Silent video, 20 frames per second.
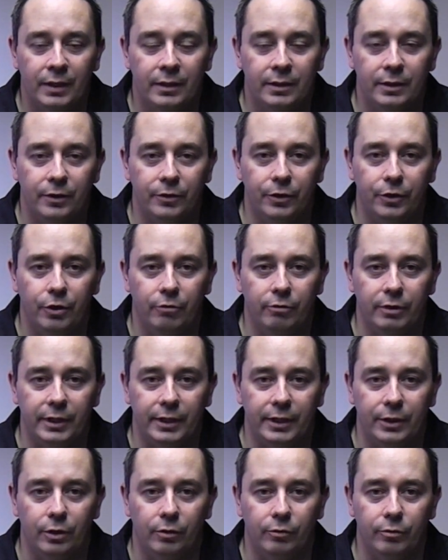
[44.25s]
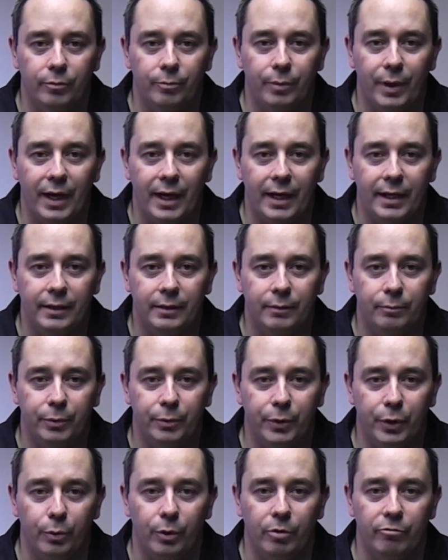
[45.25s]
and they're currently covered by
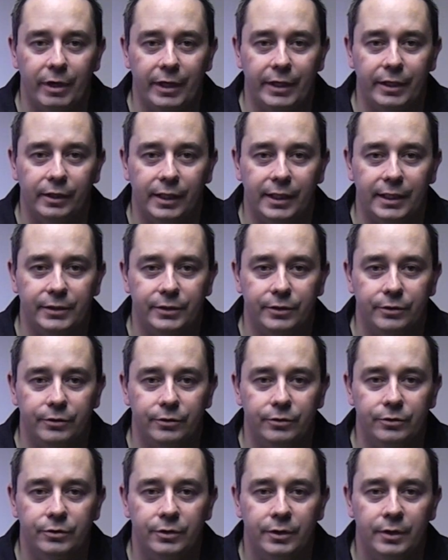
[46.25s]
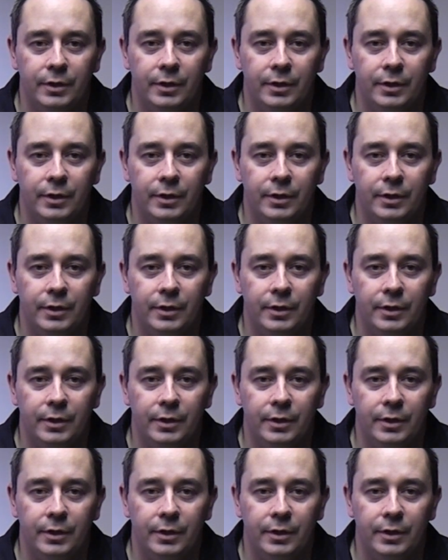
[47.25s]
PUA regulations